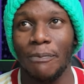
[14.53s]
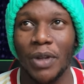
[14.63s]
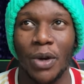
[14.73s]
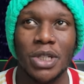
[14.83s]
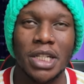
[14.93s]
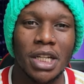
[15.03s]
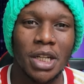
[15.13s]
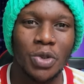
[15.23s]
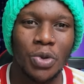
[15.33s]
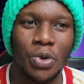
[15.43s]
was
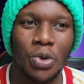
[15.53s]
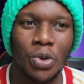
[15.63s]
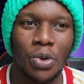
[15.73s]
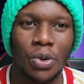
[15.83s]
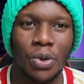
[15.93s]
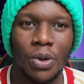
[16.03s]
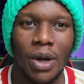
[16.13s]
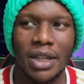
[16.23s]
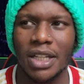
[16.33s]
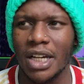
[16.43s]
listening to
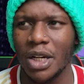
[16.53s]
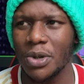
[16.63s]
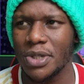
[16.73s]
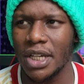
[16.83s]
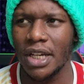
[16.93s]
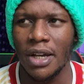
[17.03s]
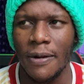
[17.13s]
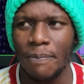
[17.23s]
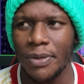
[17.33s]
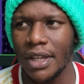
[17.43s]
Rio say,
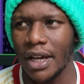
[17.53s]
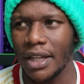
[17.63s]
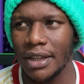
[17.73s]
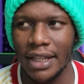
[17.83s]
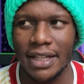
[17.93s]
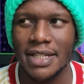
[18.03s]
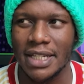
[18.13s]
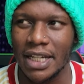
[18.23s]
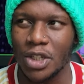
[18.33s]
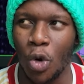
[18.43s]
the
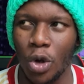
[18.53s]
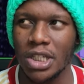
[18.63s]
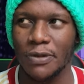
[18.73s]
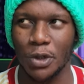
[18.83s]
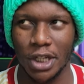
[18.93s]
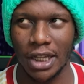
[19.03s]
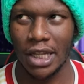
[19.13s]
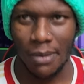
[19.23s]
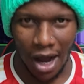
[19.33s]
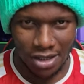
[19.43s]
six goals, if you take
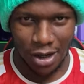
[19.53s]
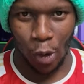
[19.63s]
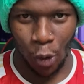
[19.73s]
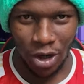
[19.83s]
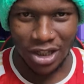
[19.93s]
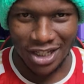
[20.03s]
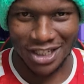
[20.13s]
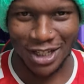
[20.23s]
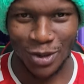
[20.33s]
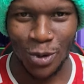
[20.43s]
them as a whole, the
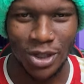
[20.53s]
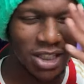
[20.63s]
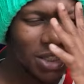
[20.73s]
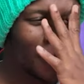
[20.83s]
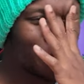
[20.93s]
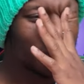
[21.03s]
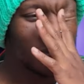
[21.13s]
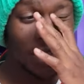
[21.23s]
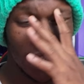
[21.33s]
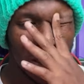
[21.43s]
six goals,
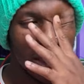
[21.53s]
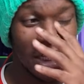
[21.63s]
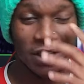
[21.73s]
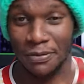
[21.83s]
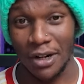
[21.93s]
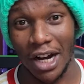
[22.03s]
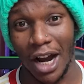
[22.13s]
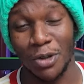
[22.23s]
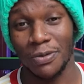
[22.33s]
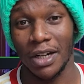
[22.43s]
it's very
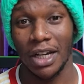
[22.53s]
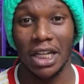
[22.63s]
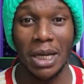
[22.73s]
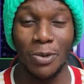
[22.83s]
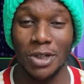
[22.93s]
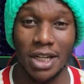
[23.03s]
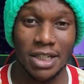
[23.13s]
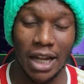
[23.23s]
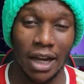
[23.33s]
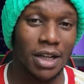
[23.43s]
hard you find a game with
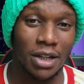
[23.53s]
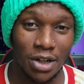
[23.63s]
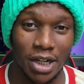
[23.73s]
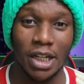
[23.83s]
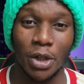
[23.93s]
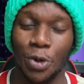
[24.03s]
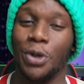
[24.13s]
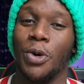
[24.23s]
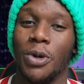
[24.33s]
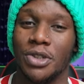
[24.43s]
just like really good
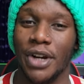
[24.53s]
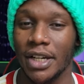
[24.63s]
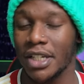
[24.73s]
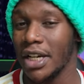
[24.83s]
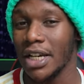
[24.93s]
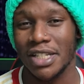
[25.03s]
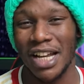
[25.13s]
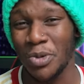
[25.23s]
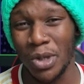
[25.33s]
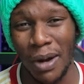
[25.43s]
goals, right?
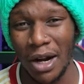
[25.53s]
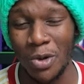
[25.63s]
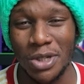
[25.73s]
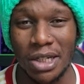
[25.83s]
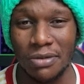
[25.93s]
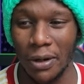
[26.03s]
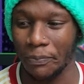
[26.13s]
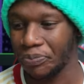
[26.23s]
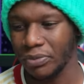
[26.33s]
Starting with Bernardo Silva.